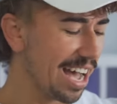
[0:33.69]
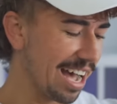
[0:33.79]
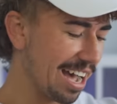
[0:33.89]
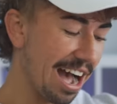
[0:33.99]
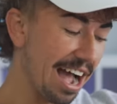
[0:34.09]

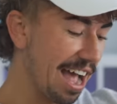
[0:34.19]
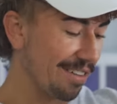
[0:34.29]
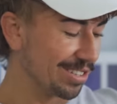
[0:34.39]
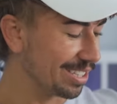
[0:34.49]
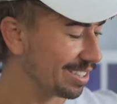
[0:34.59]
Uh, I
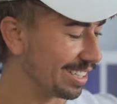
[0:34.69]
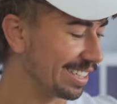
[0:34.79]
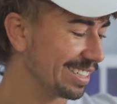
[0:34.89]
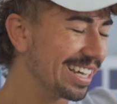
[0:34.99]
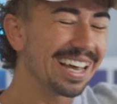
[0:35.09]
haven't seen
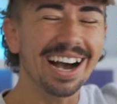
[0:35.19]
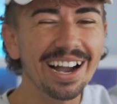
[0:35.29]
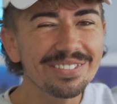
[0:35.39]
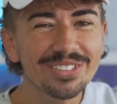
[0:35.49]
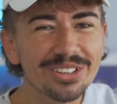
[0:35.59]
it.
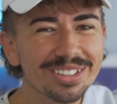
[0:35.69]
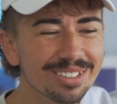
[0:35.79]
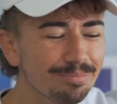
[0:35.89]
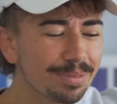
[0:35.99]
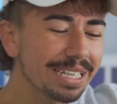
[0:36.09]
I'm not
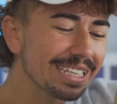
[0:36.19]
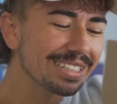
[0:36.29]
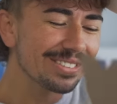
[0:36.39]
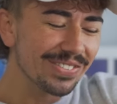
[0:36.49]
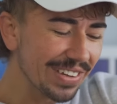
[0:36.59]
the
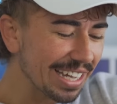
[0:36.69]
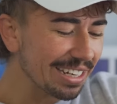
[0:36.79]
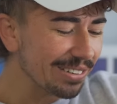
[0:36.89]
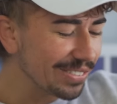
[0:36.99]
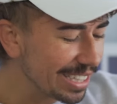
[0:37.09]
biggest
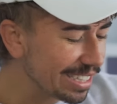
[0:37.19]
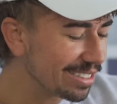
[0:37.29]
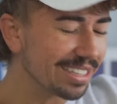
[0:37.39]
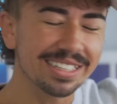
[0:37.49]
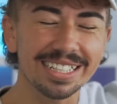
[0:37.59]
fan of
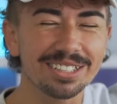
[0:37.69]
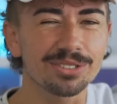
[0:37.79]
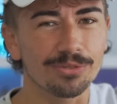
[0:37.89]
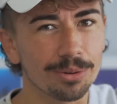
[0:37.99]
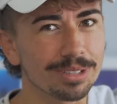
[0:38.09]
these, at
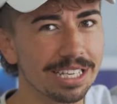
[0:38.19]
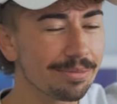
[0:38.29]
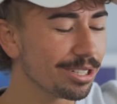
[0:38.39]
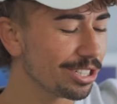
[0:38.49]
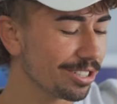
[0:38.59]
least from the
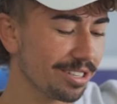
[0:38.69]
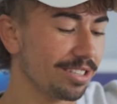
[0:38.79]
images.